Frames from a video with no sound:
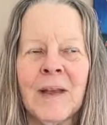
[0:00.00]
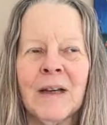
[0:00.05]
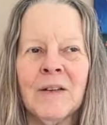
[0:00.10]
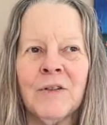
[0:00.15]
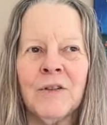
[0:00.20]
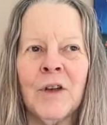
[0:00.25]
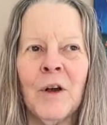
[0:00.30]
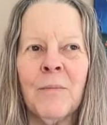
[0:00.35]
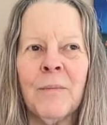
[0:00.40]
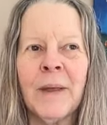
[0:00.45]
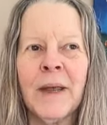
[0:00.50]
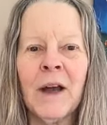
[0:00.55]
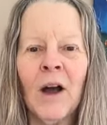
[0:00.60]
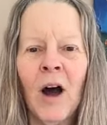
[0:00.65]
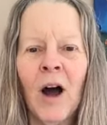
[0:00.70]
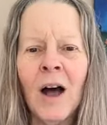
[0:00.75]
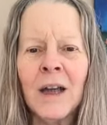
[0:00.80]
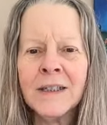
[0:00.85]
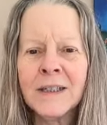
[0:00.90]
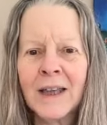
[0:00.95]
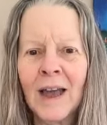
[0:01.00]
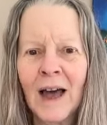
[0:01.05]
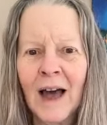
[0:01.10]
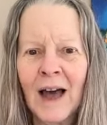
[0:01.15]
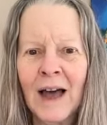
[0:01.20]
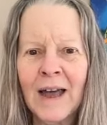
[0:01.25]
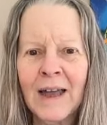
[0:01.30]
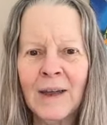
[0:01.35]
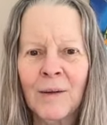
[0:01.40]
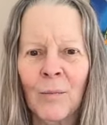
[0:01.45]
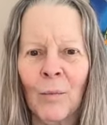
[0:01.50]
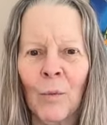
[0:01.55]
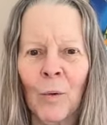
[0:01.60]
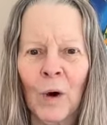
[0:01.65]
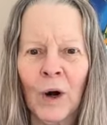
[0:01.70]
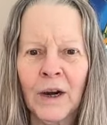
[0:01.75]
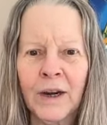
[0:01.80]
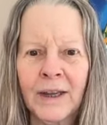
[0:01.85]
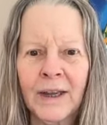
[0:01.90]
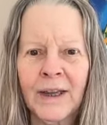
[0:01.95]
So because I am
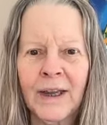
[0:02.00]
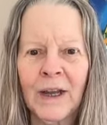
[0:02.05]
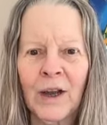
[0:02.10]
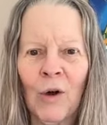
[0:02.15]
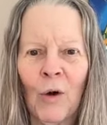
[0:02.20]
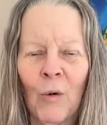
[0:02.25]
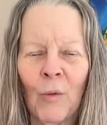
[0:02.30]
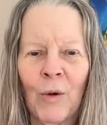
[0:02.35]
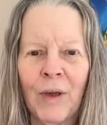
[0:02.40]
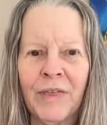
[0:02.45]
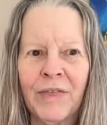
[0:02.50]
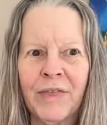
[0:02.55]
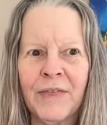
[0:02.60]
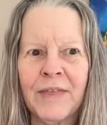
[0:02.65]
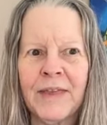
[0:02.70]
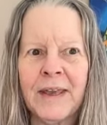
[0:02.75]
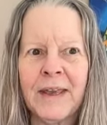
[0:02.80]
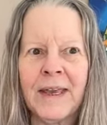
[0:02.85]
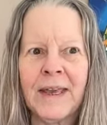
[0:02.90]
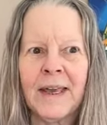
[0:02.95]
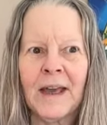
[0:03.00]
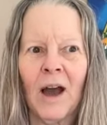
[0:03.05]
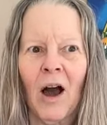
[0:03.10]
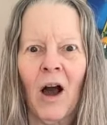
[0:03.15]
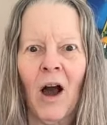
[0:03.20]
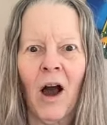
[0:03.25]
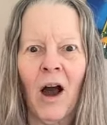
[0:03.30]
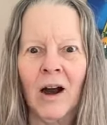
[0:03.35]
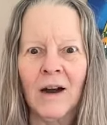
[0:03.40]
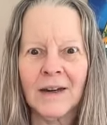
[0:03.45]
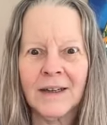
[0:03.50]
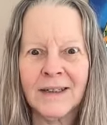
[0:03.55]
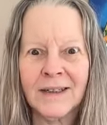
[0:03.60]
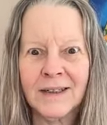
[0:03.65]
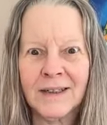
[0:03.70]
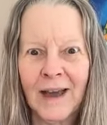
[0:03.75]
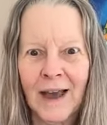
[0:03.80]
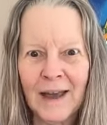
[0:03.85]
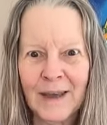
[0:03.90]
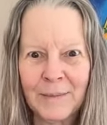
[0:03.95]
working with the
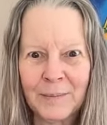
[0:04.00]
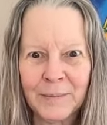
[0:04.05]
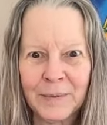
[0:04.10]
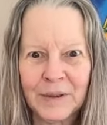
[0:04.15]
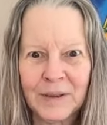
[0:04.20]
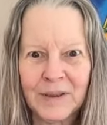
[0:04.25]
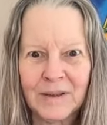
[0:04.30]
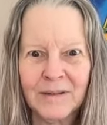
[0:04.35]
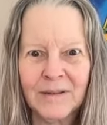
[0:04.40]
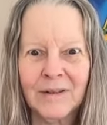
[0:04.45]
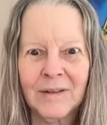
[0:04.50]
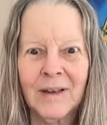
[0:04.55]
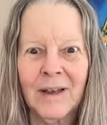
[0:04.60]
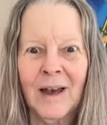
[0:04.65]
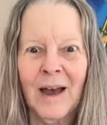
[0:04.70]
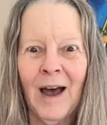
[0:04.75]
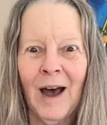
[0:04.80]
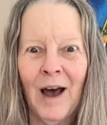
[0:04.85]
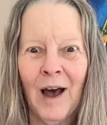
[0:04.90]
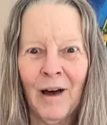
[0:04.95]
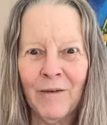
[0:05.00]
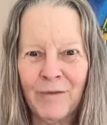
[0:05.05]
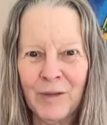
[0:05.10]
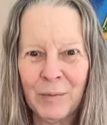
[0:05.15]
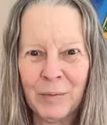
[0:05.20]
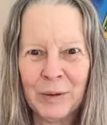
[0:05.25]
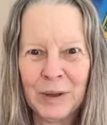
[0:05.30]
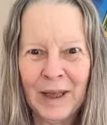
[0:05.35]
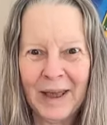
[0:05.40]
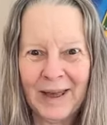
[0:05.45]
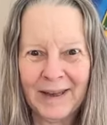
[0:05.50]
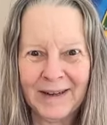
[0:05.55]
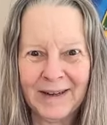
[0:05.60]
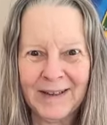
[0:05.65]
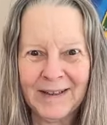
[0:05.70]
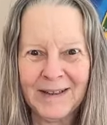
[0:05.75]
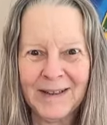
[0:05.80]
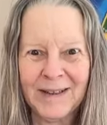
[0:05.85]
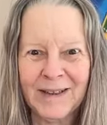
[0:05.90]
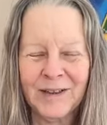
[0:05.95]
archetypes of the
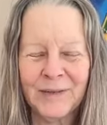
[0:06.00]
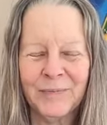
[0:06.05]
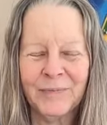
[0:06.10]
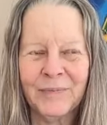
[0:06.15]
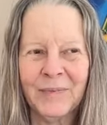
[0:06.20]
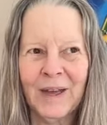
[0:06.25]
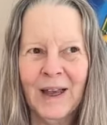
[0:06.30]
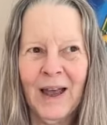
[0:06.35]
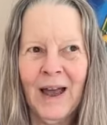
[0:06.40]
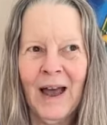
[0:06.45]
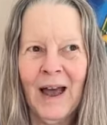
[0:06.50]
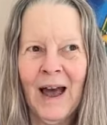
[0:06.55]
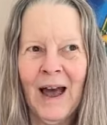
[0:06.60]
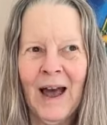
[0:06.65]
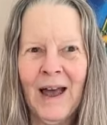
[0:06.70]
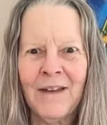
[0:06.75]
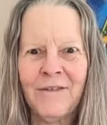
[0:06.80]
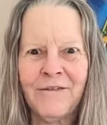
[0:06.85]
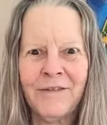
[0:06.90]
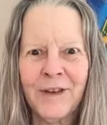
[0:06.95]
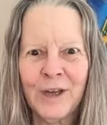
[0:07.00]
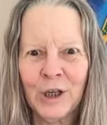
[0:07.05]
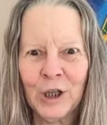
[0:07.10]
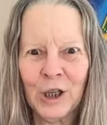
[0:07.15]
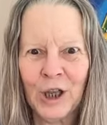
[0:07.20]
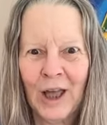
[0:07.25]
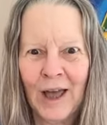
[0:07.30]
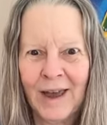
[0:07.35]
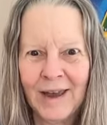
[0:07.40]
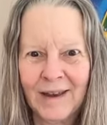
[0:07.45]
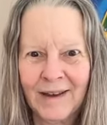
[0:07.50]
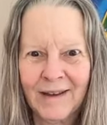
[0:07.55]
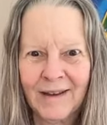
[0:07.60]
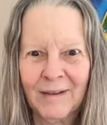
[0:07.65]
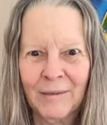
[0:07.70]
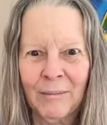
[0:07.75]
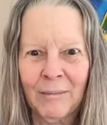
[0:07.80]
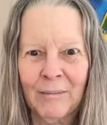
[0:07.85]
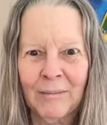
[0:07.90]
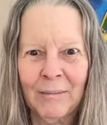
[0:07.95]
planets, I feel like
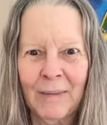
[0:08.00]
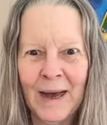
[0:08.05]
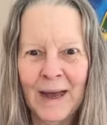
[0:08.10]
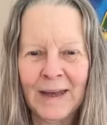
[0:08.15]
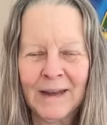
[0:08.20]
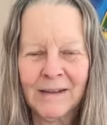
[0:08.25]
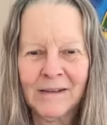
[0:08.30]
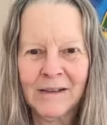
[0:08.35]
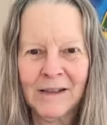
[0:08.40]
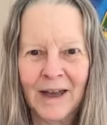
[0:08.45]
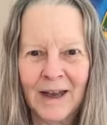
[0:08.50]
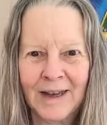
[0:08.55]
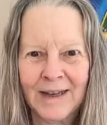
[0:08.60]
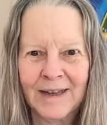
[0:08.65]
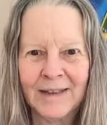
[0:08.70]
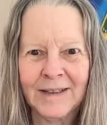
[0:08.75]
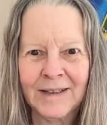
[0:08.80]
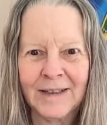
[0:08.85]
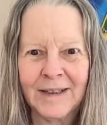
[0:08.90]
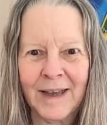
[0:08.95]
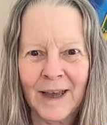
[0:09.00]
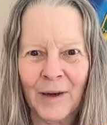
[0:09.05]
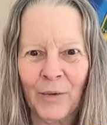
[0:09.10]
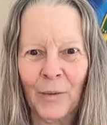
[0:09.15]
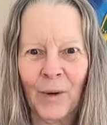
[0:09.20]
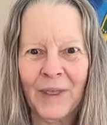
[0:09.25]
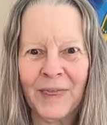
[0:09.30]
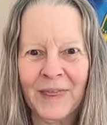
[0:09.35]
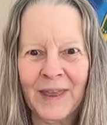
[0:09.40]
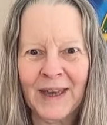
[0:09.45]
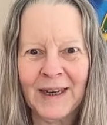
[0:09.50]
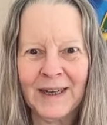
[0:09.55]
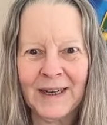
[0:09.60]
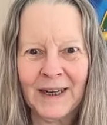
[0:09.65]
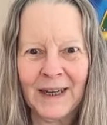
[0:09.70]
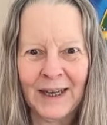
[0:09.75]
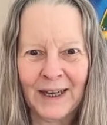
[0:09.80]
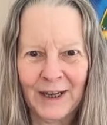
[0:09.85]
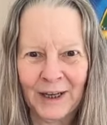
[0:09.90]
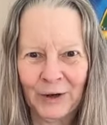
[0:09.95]
my clients get what they
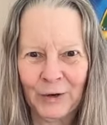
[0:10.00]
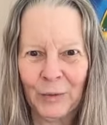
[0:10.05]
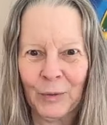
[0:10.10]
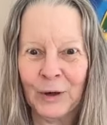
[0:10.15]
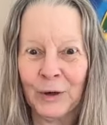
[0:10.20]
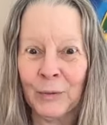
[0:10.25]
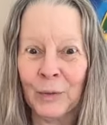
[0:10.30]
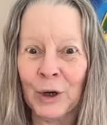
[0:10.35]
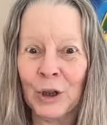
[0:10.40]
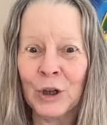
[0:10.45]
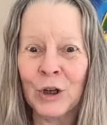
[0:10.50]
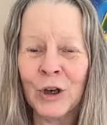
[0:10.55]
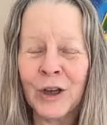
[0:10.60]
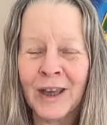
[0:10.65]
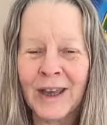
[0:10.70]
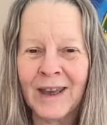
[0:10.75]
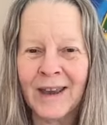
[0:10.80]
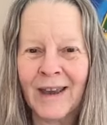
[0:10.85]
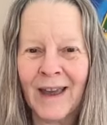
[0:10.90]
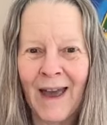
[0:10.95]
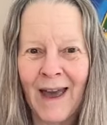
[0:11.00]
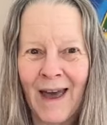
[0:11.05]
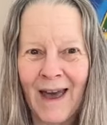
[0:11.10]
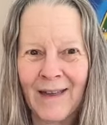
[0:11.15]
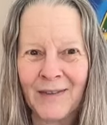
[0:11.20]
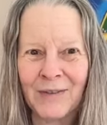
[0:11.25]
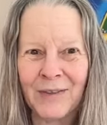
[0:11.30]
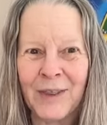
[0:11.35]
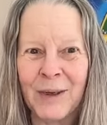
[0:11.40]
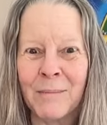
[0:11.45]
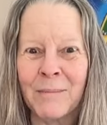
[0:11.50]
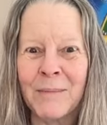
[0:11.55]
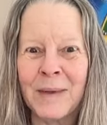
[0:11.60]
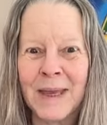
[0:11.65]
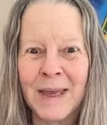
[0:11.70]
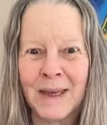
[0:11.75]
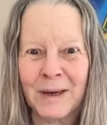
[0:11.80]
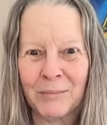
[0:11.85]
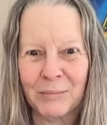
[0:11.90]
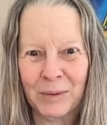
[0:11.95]
need when we're looking at the
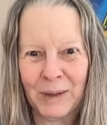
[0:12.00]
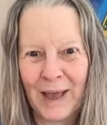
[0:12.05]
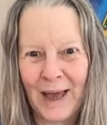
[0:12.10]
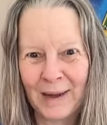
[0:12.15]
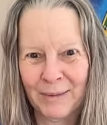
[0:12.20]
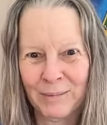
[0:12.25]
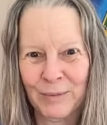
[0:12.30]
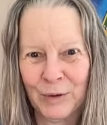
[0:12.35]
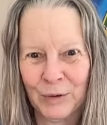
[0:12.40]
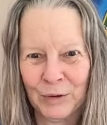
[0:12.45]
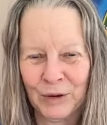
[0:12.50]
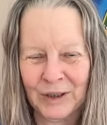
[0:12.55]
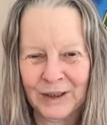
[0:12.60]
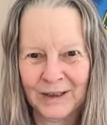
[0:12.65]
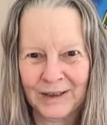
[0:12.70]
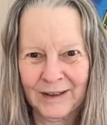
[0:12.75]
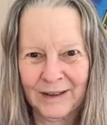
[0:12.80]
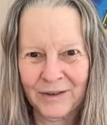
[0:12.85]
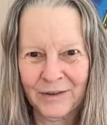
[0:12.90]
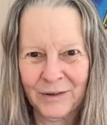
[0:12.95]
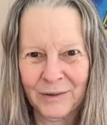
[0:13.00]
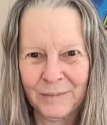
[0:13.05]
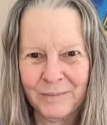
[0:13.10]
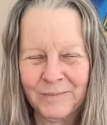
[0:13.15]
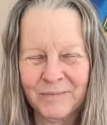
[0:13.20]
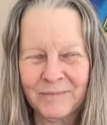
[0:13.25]
mean Black Moon Lilith.